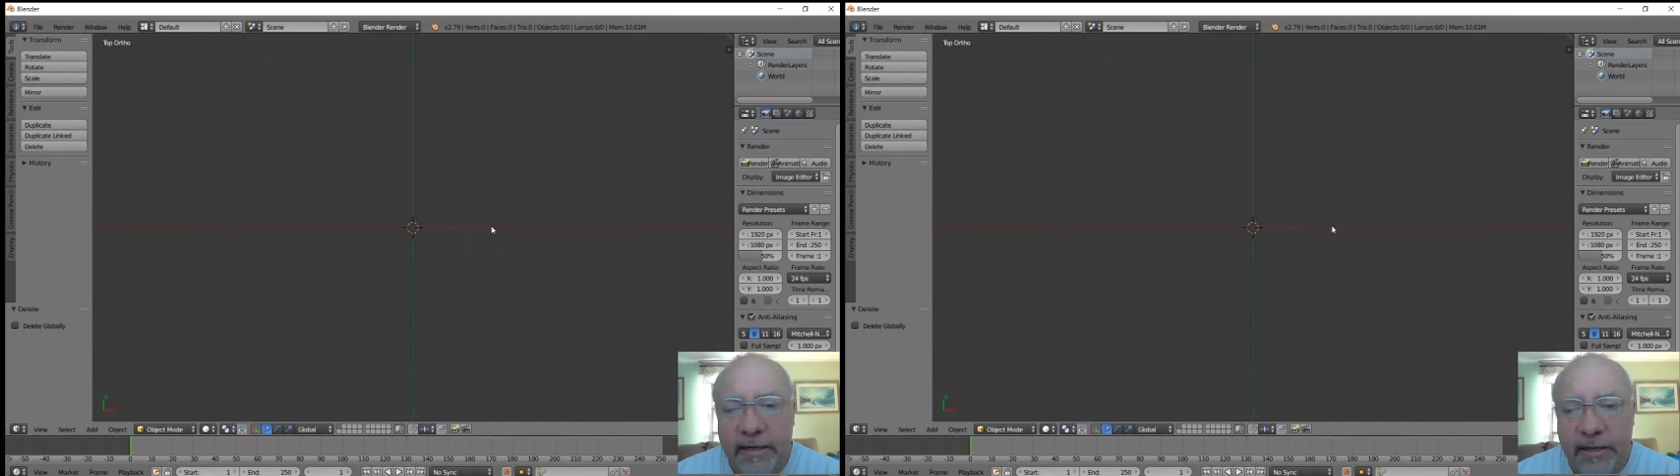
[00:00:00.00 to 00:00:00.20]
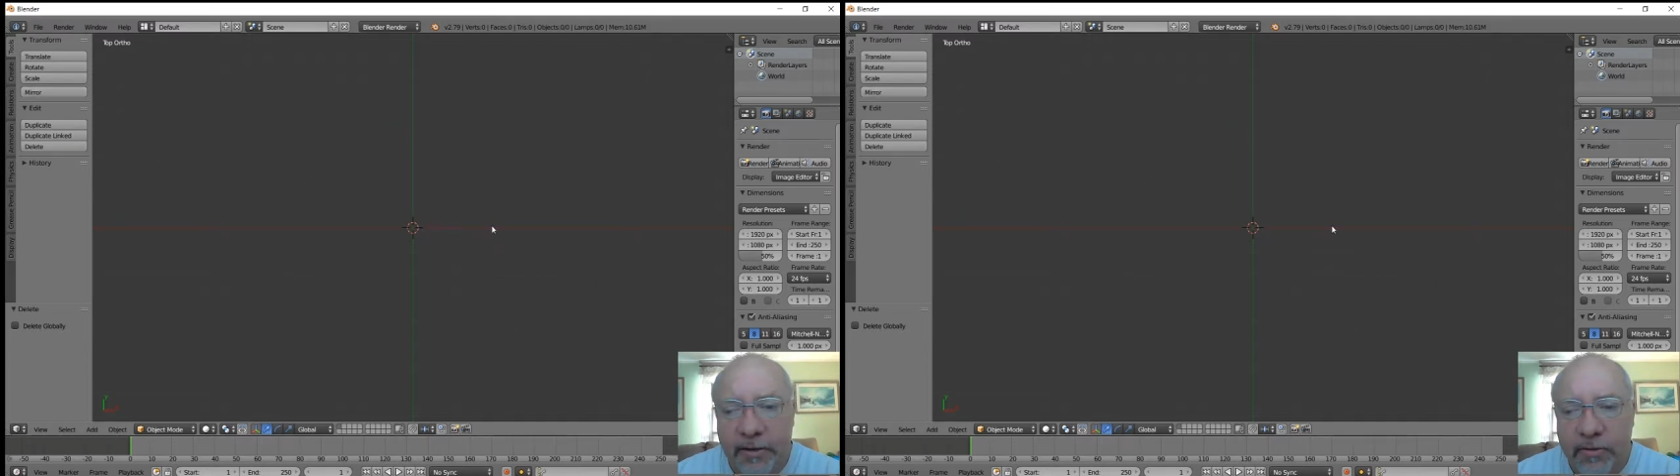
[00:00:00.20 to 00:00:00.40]

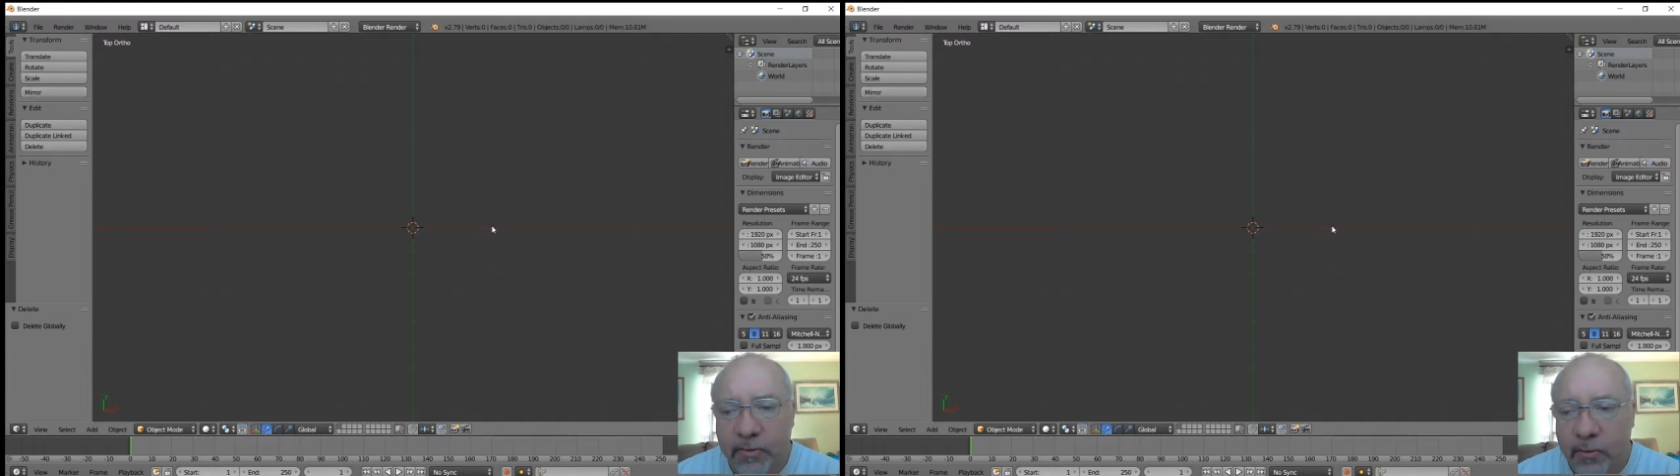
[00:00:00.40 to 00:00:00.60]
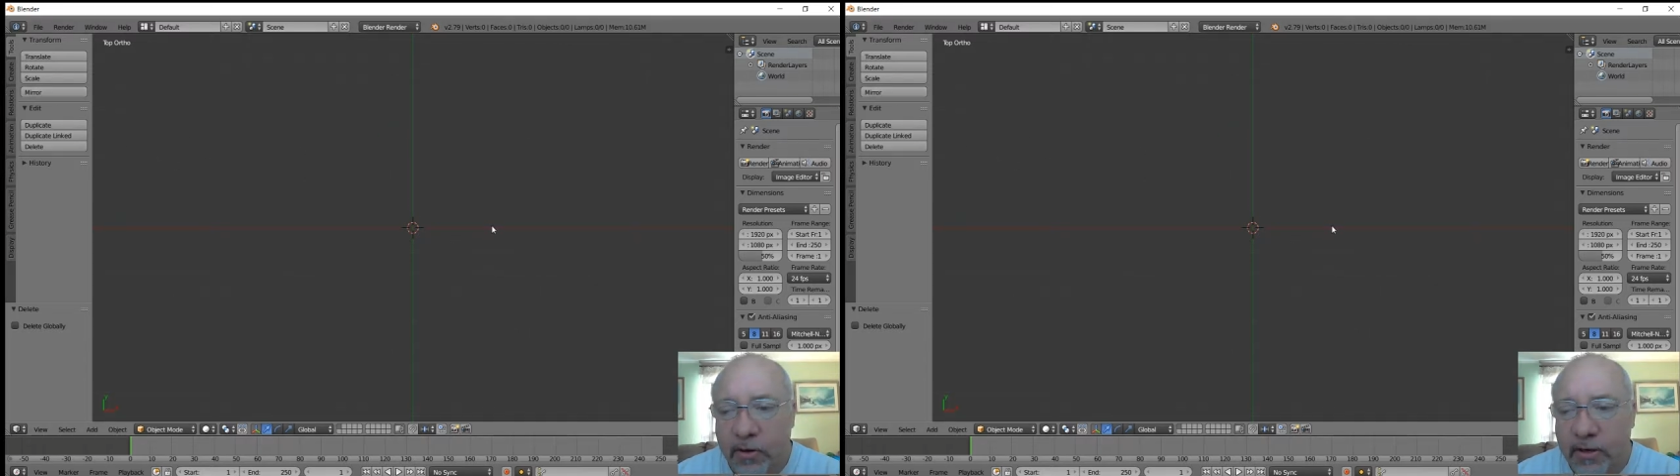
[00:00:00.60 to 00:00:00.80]
to do
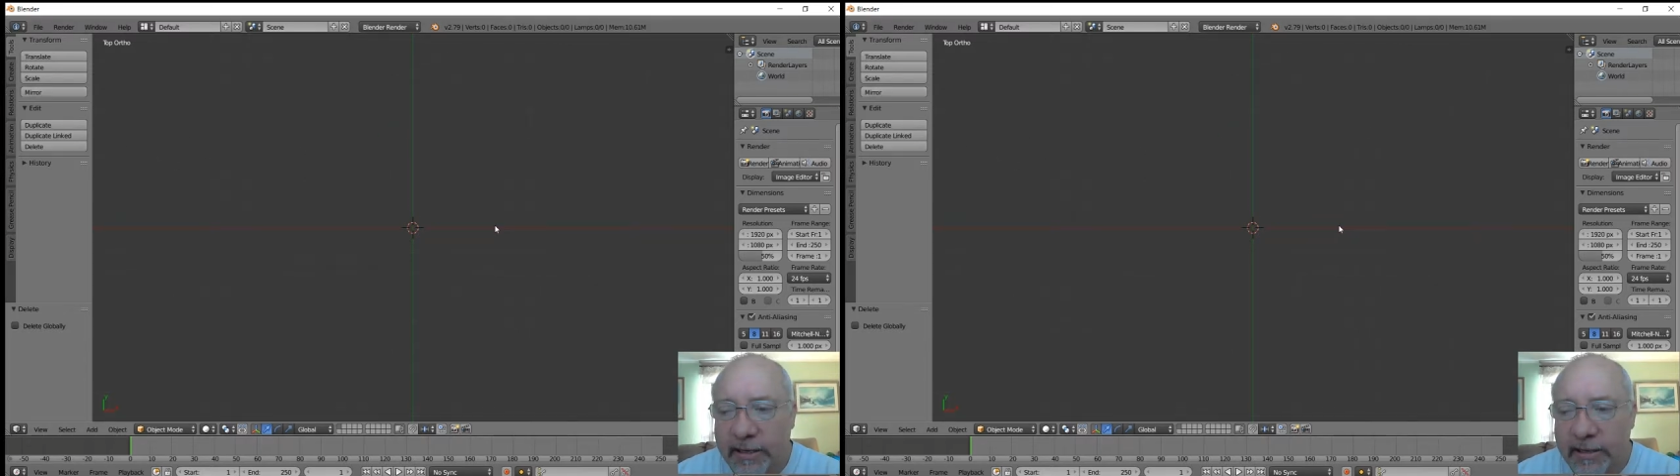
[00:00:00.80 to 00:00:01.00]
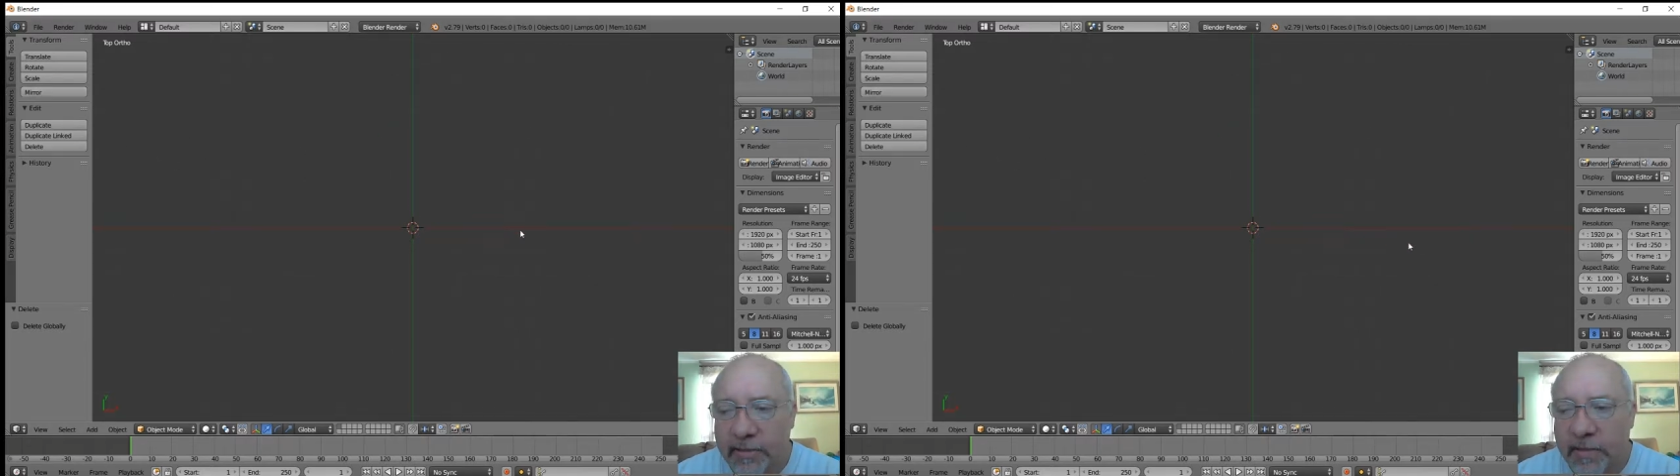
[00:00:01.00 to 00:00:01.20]
is we're going
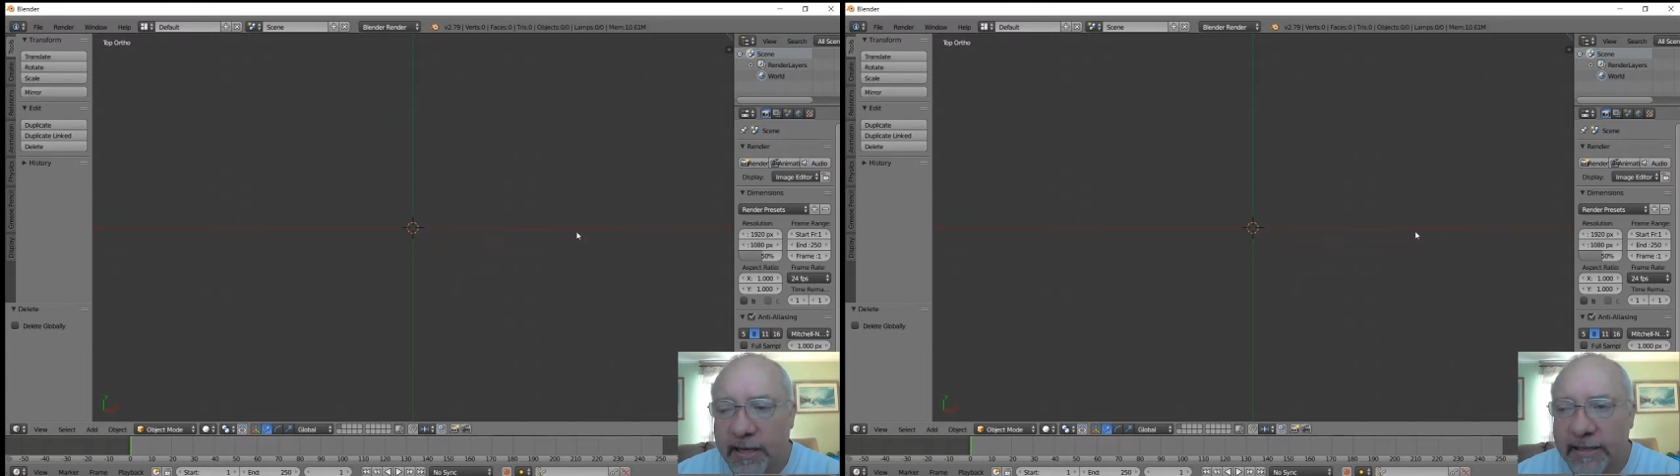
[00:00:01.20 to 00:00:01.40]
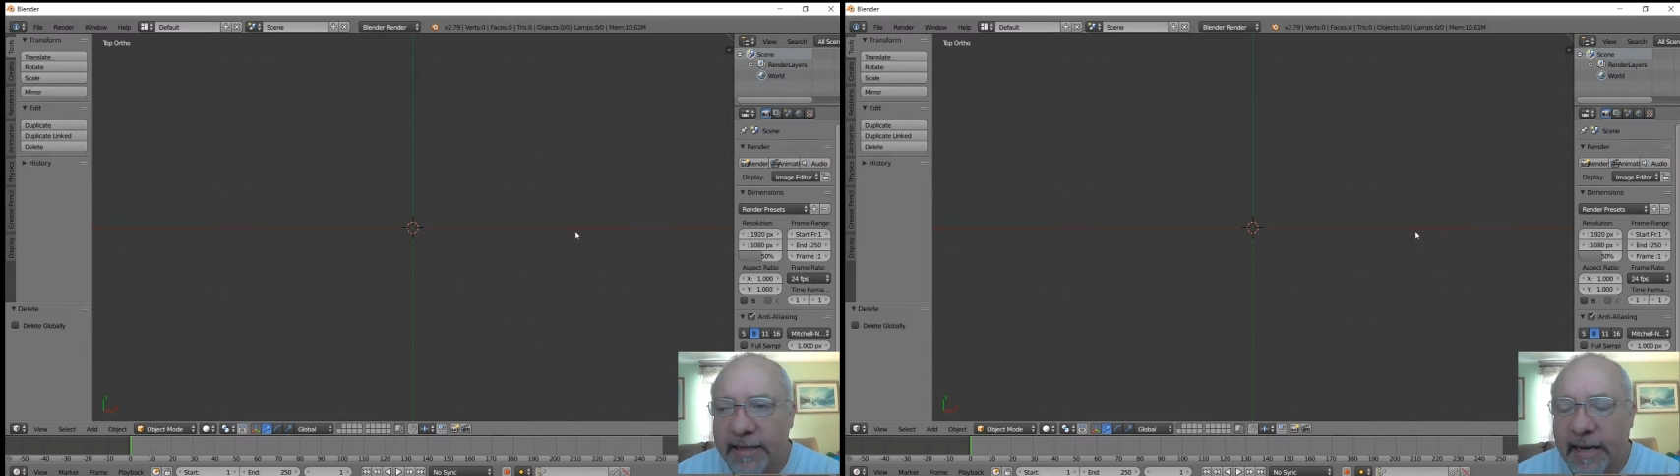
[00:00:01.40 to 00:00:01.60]
to need some things